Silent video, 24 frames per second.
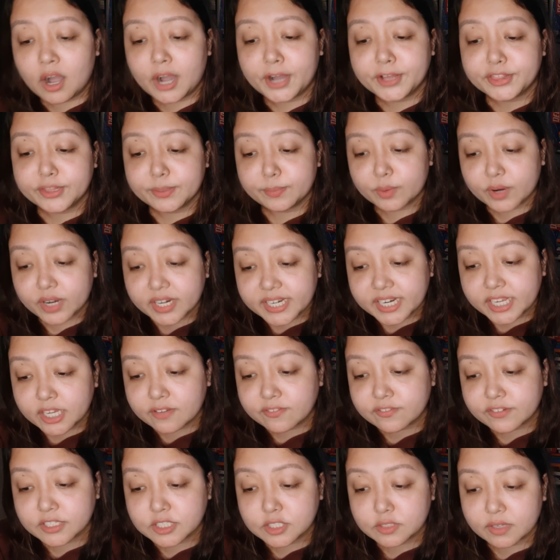On the morning
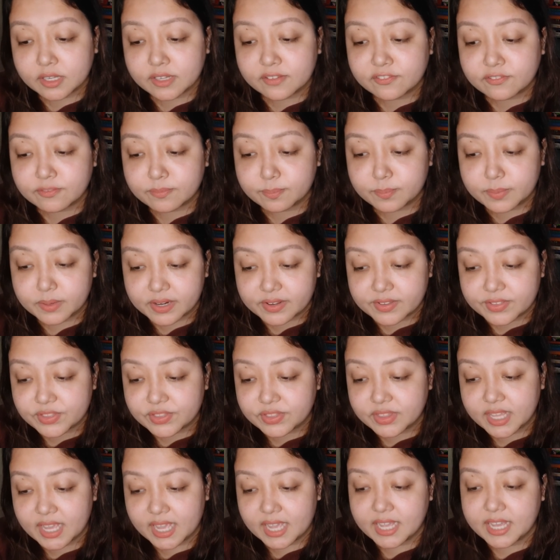of her 12th
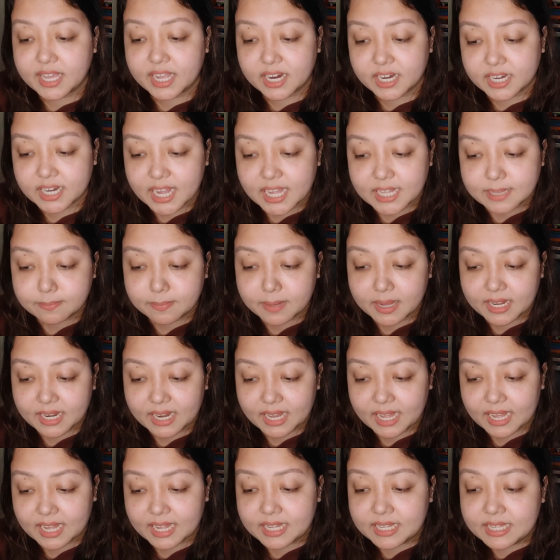birthday, Kiran
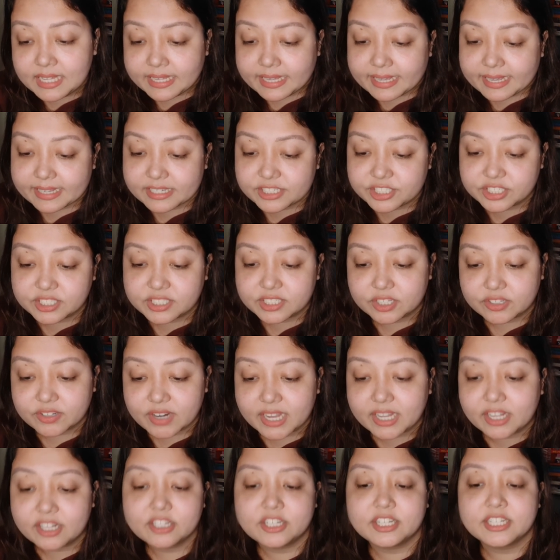Mala is just a
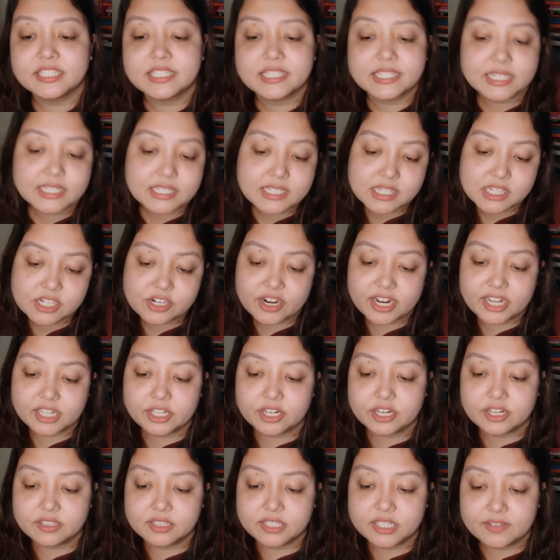regular 6th
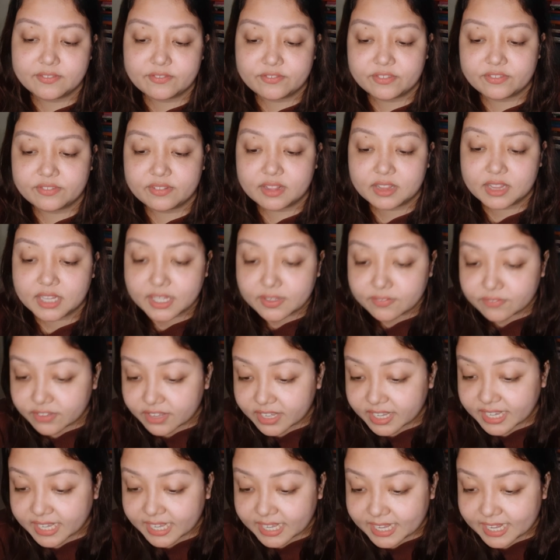grader
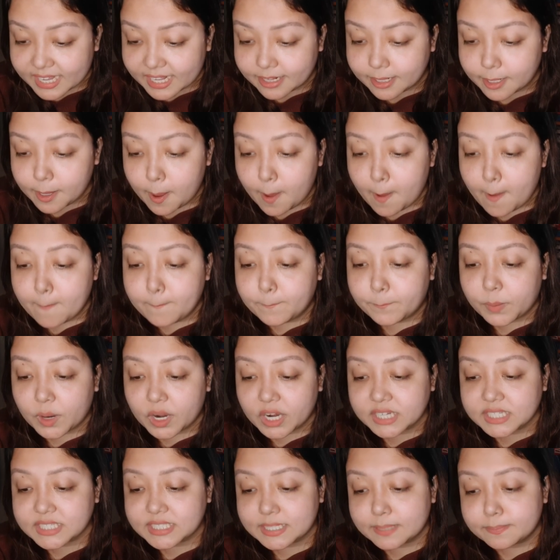living in
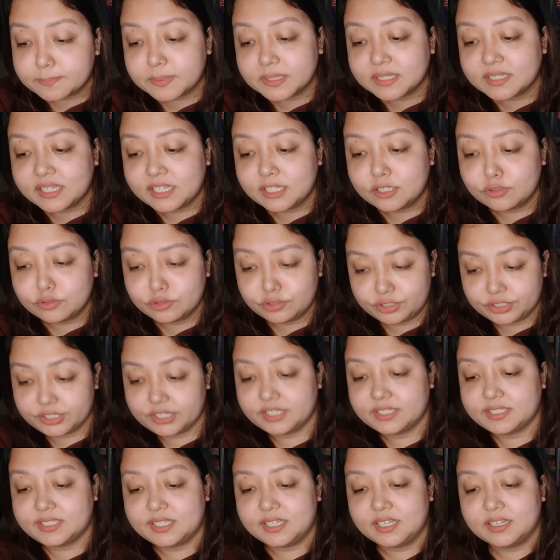Parsippany, New
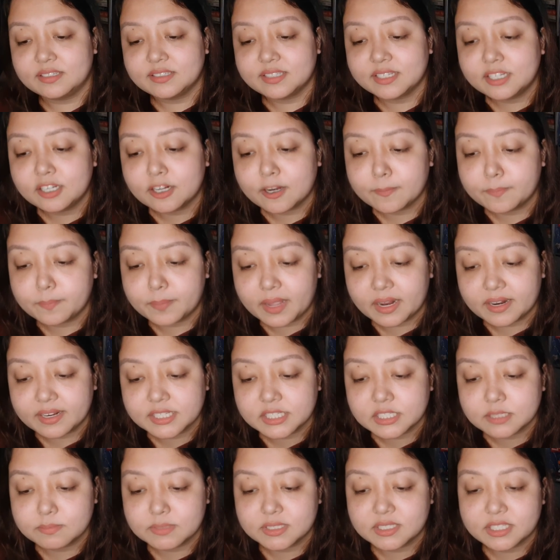Jersey, until her
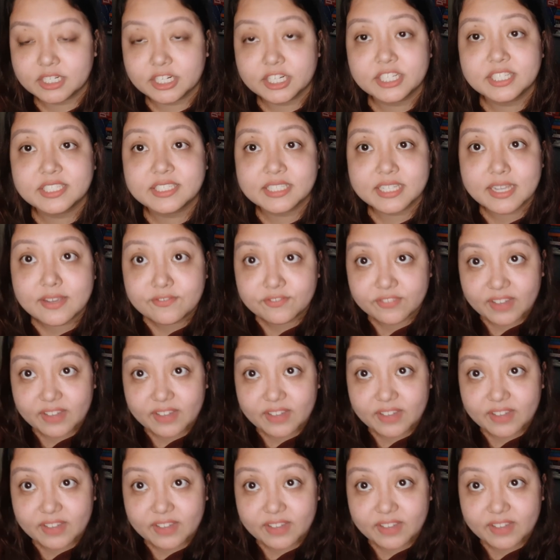parents mysteriously